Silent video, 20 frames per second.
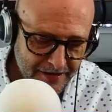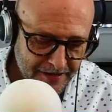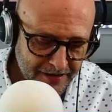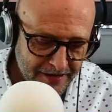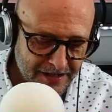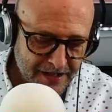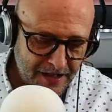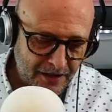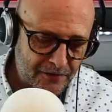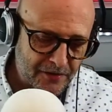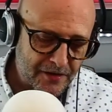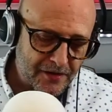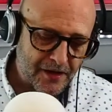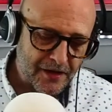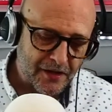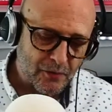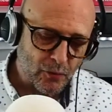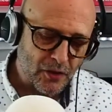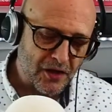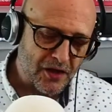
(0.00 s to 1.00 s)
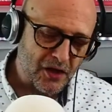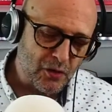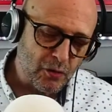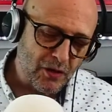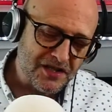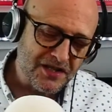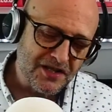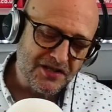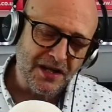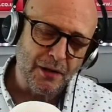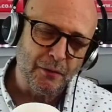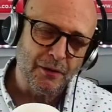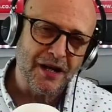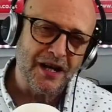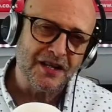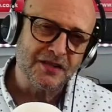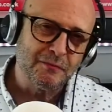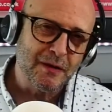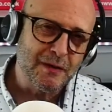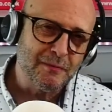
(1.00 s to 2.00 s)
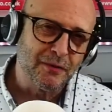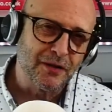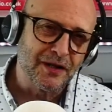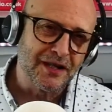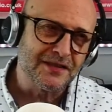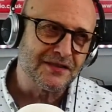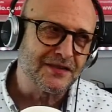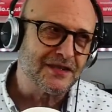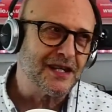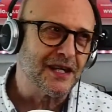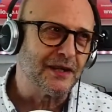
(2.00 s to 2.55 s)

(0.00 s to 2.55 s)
One of the questions I would ask people is,